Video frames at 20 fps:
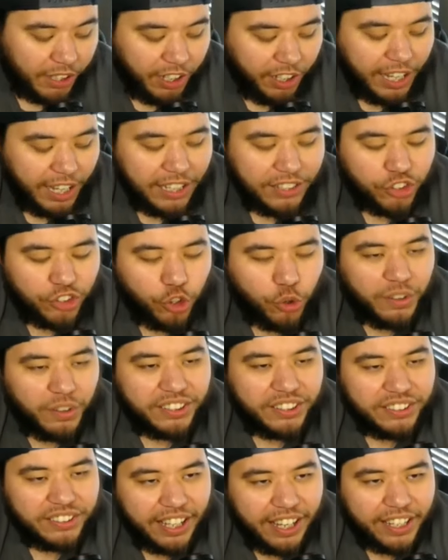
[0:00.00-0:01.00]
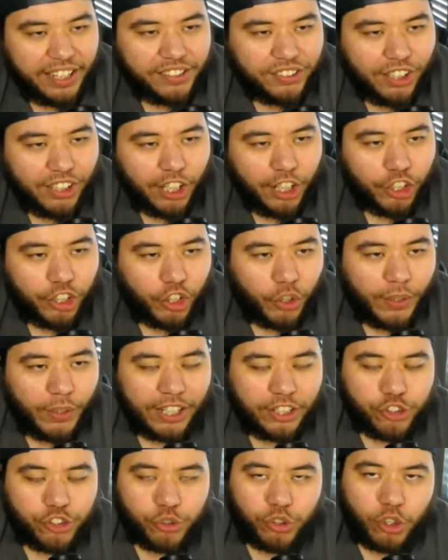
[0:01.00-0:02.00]
here. As always, guys, go
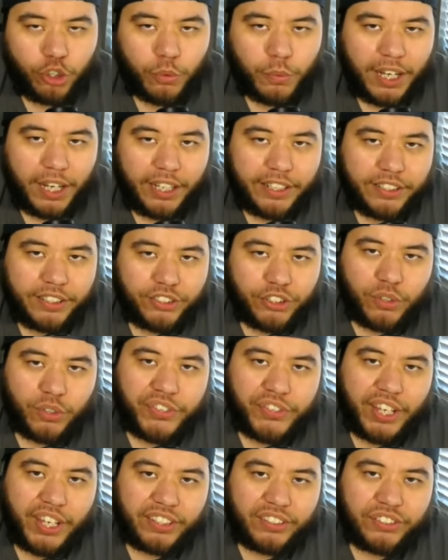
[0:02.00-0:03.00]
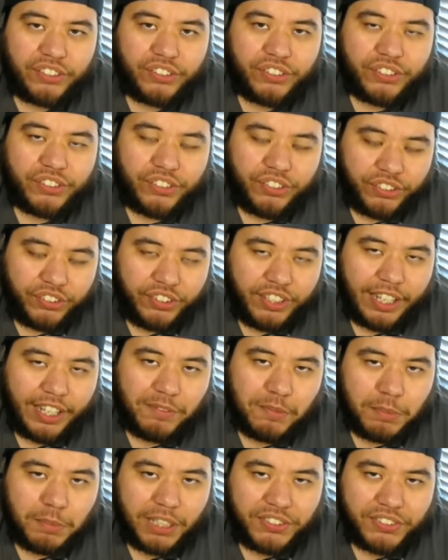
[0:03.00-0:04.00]
Astros, go Rockets, go Texans. You have
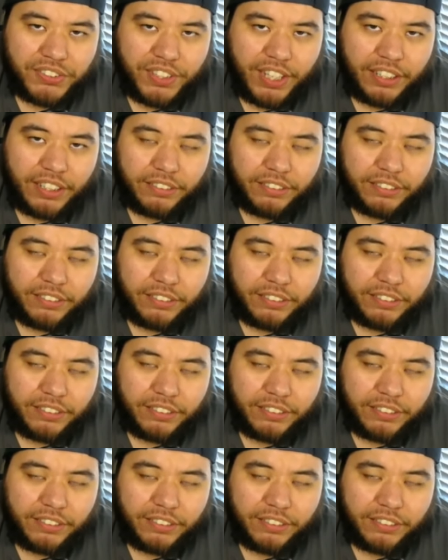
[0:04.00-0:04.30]
a blessed day.